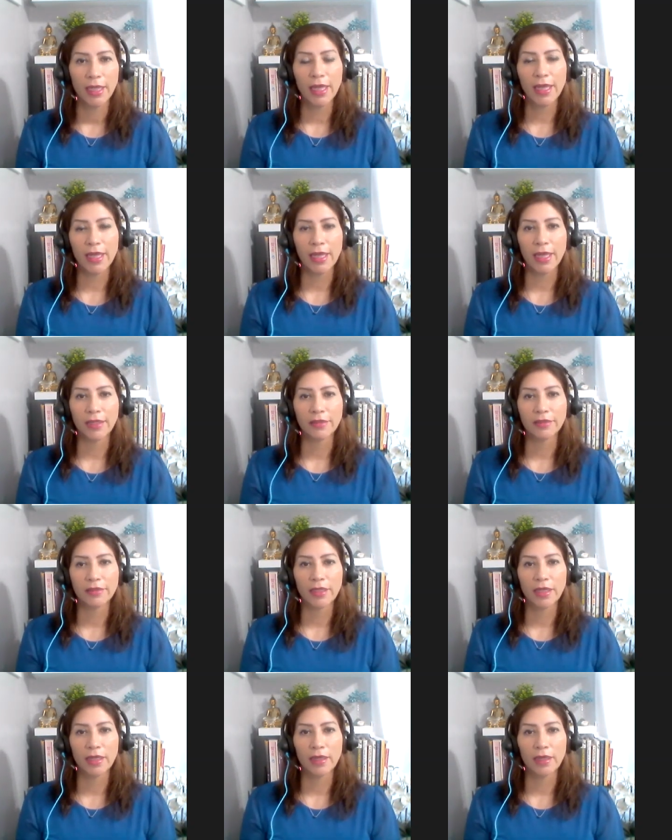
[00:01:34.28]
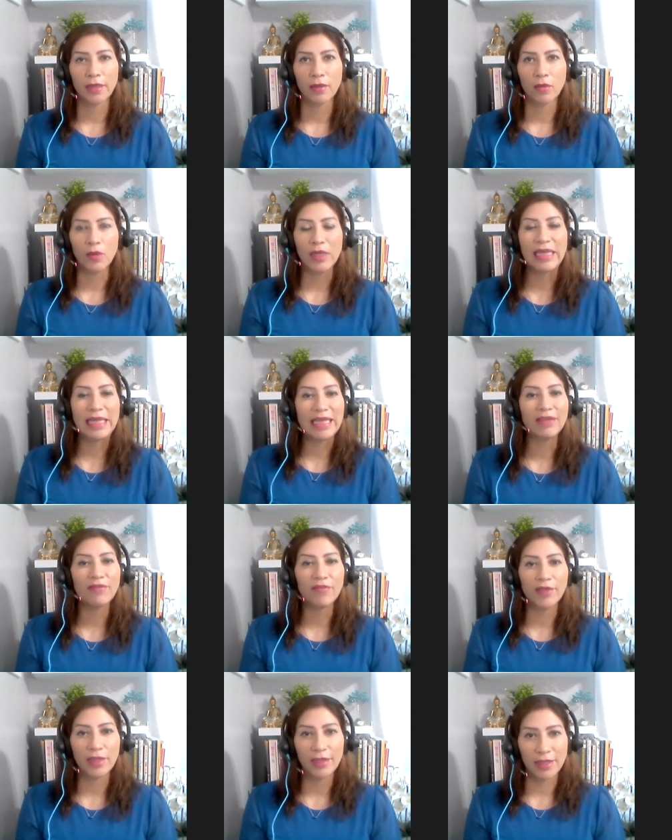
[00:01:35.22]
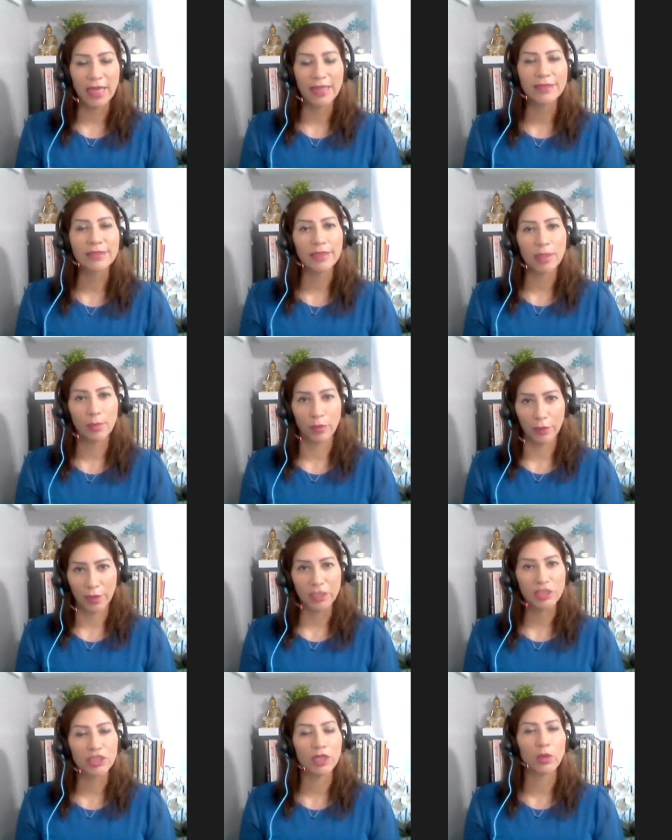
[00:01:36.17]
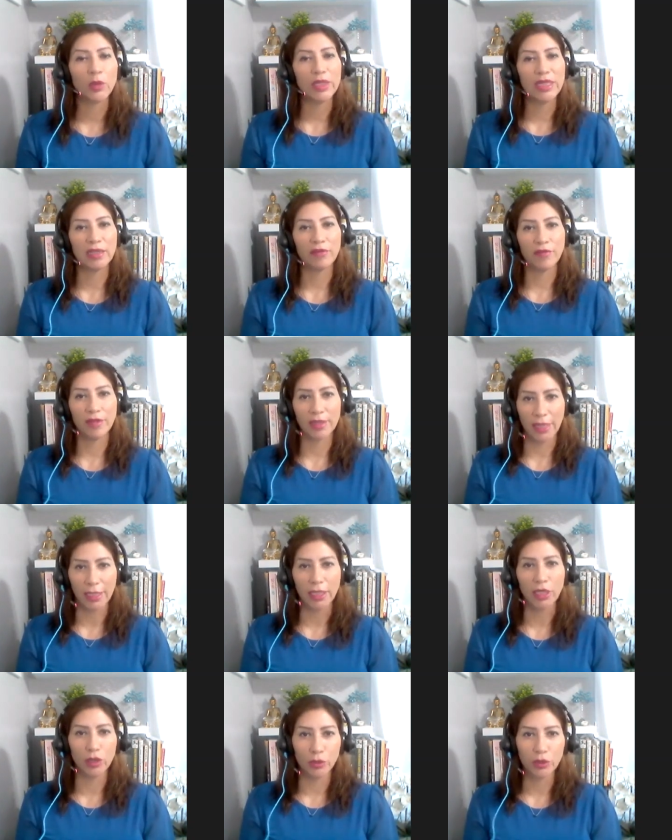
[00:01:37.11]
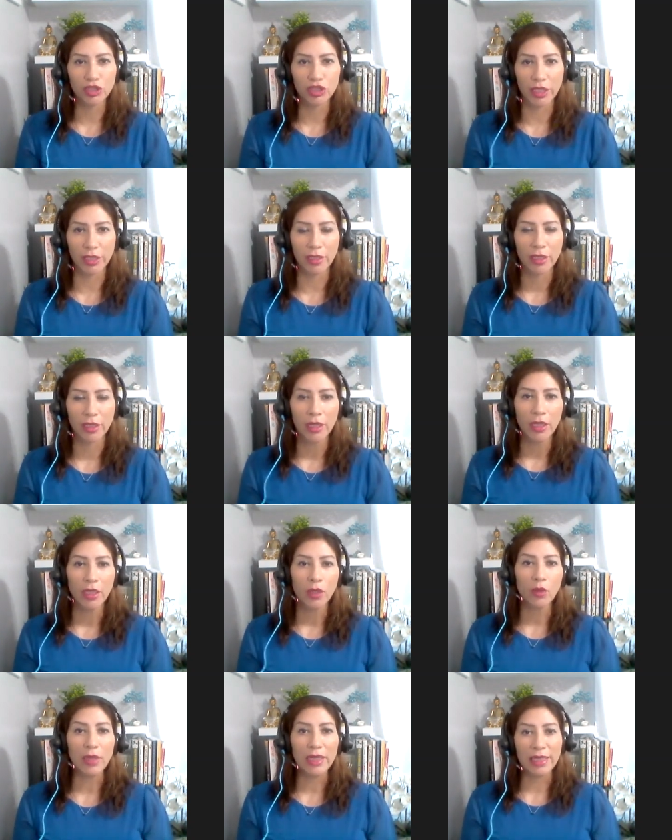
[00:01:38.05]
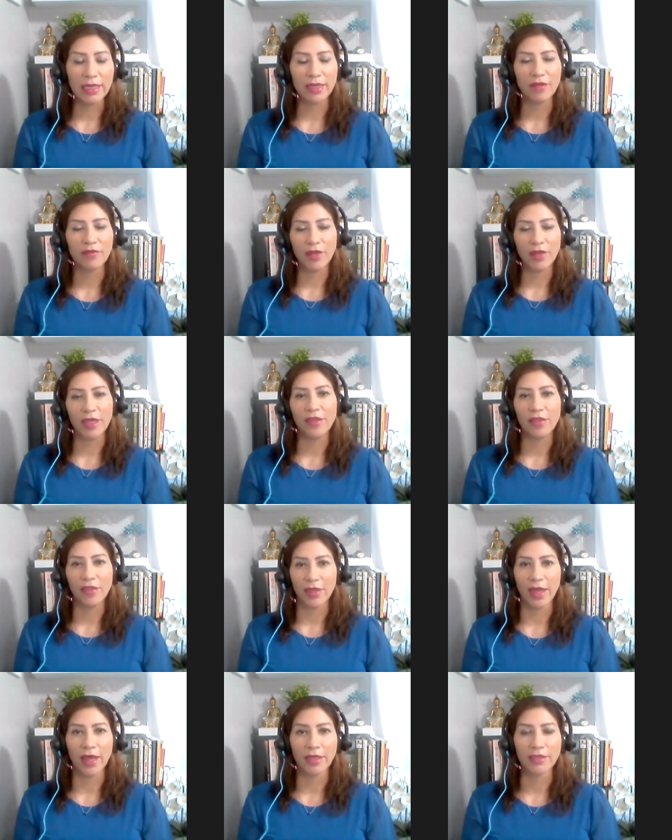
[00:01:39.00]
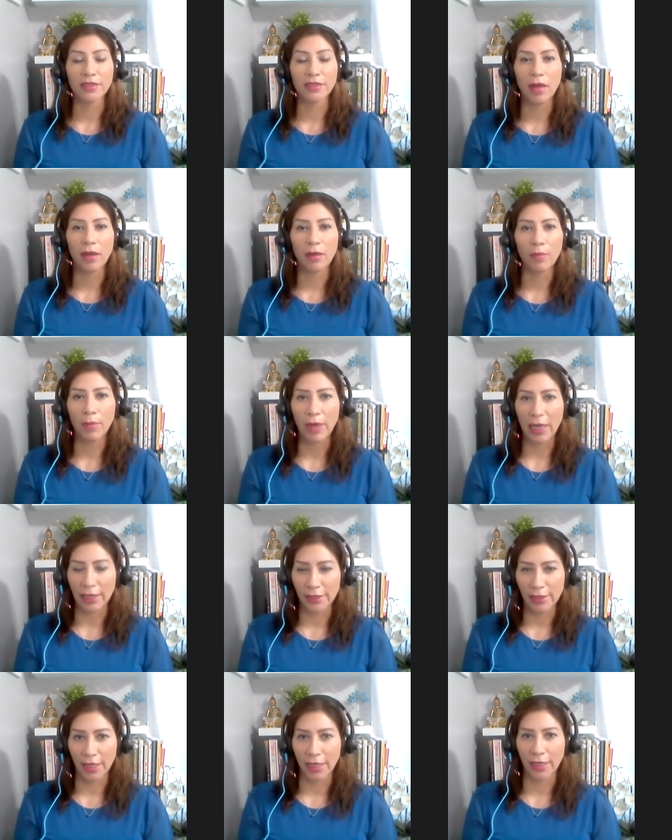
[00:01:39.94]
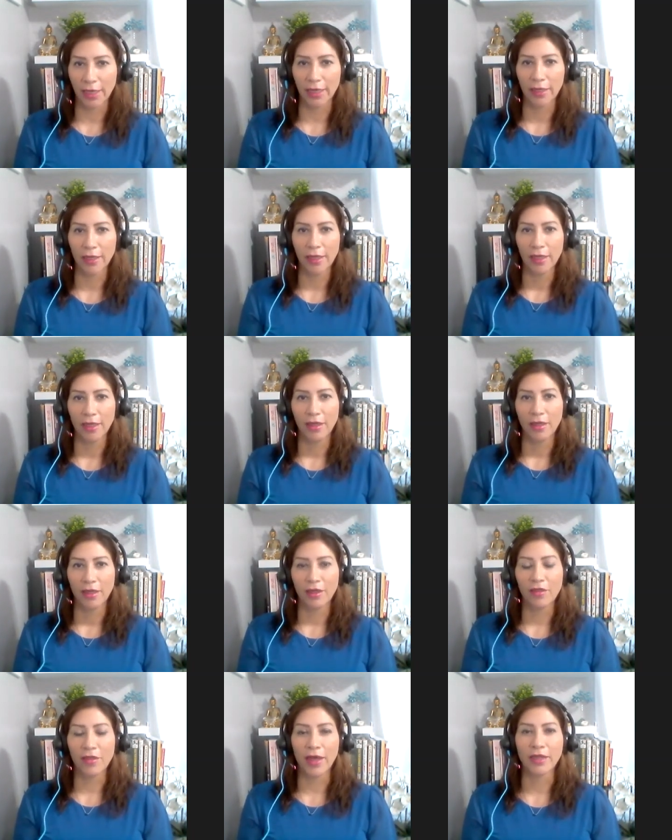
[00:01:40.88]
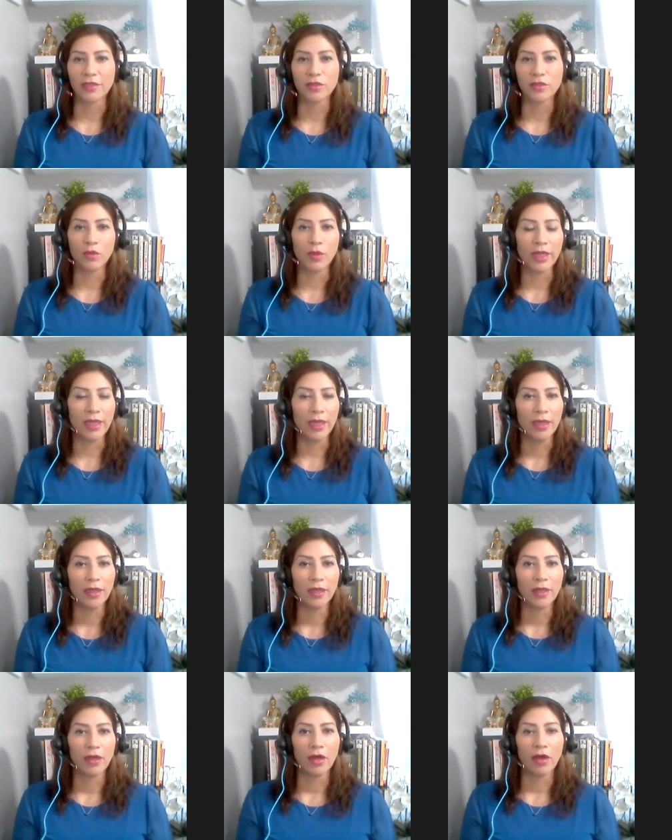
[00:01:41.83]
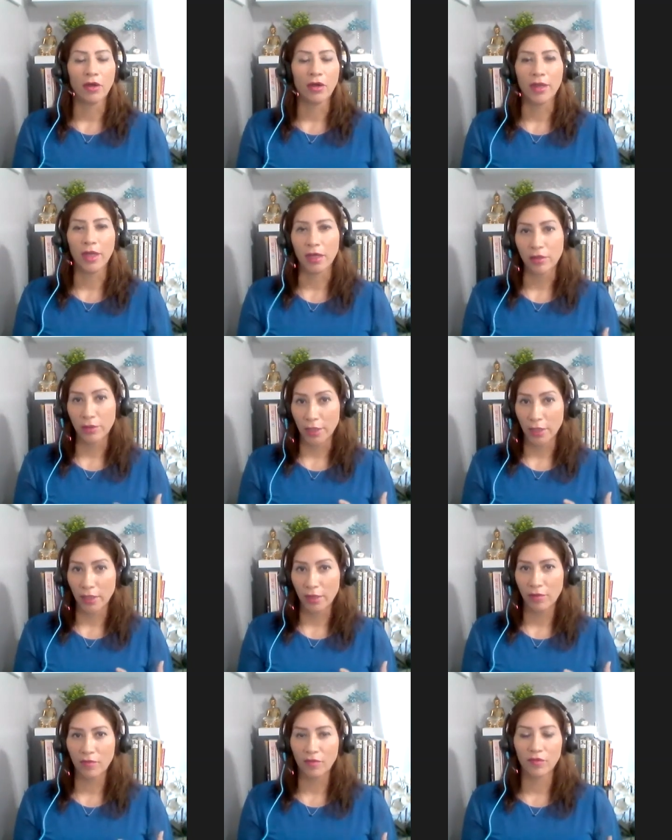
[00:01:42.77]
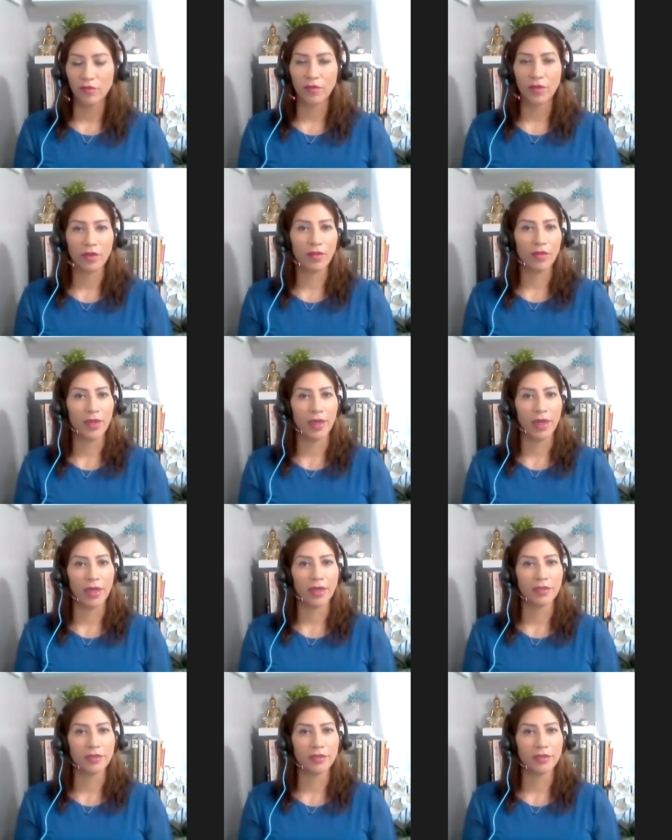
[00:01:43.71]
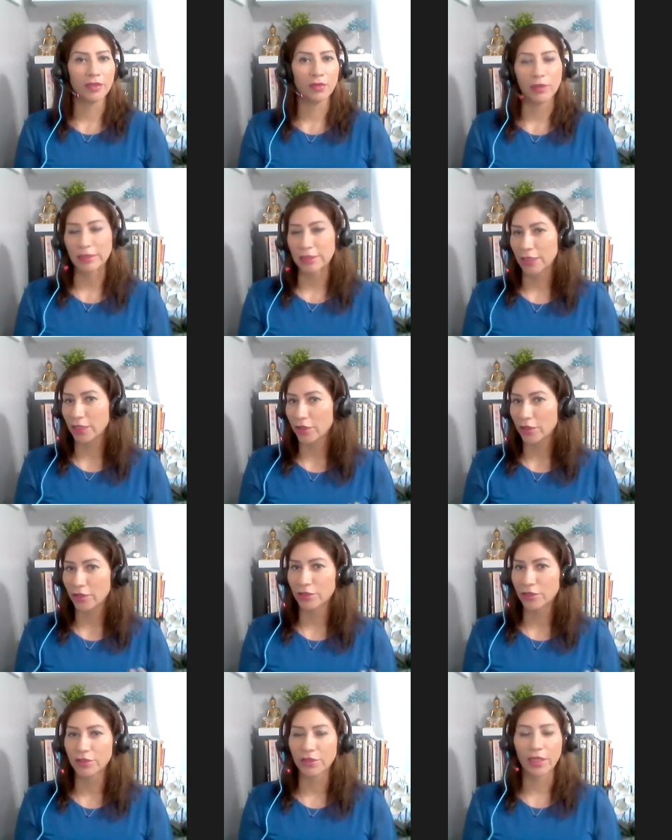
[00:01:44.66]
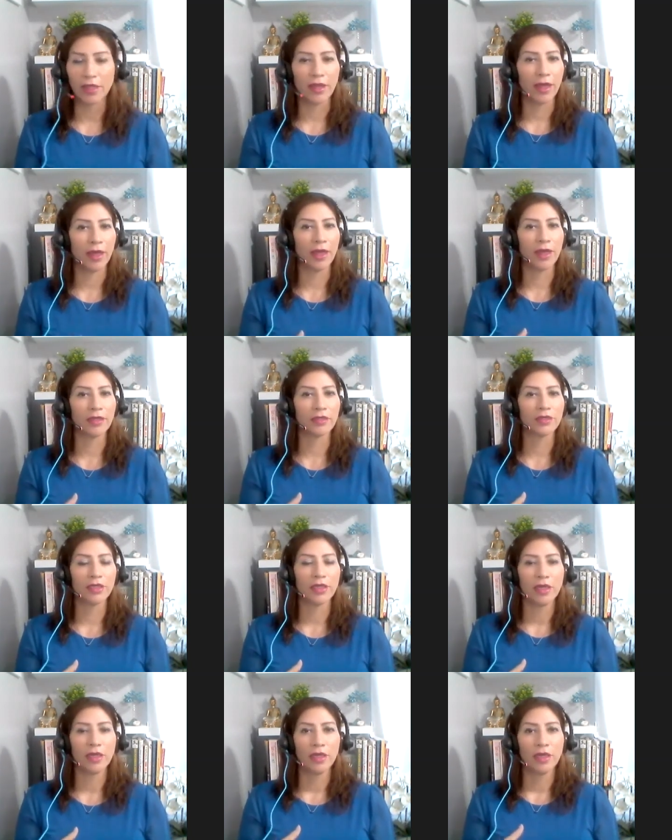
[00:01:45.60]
And we live in that separation. We live in that illusion. We live in that mind lie that we are not good enough, that we're sinners, that